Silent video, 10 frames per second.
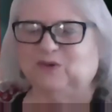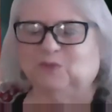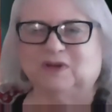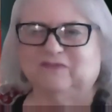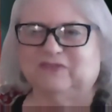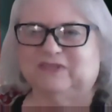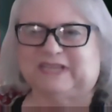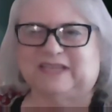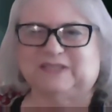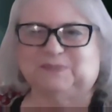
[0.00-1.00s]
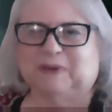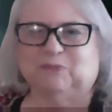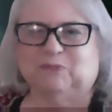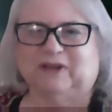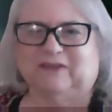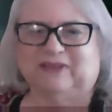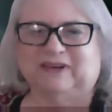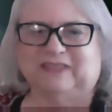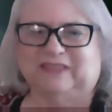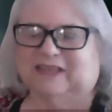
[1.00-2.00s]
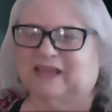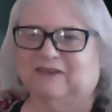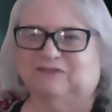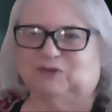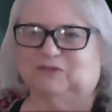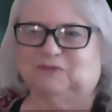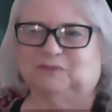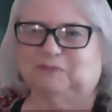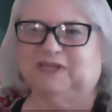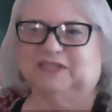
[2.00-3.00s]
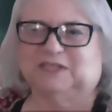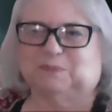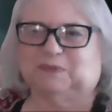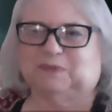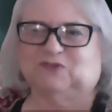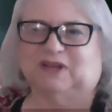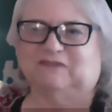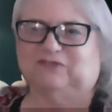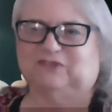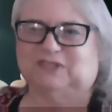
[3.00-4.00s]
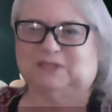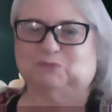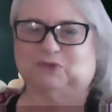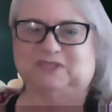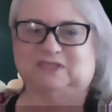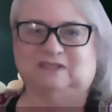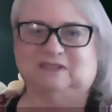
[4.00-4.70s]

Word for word: I've, one of us has memory of anything after meeting Spinrad for some reason.